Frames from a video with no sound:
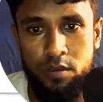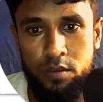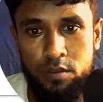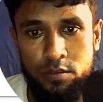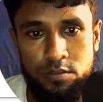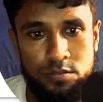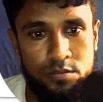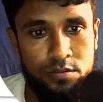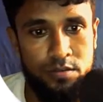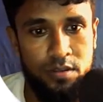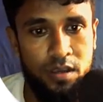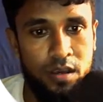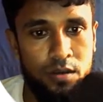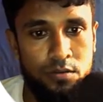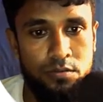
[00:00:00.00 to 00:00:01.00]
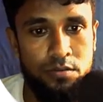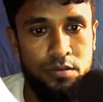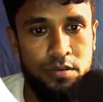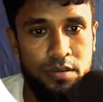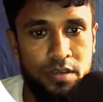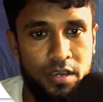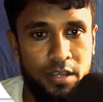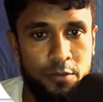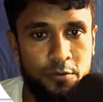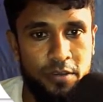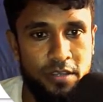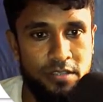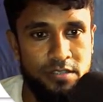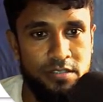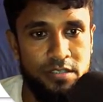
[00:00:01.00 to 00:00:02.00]
So now here you
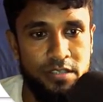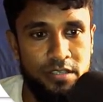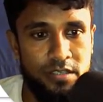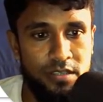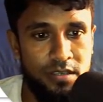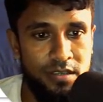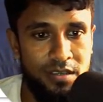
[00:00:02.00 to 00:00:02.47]
can see